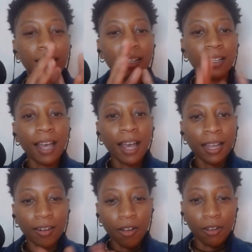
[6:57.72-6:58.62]

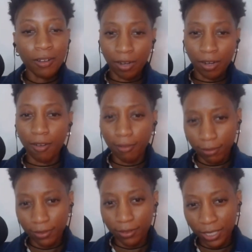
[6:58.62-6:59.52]
God all in all.
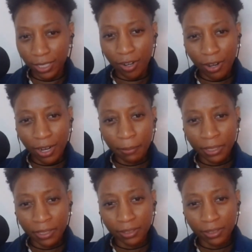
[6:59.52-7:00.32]
You know what I mean?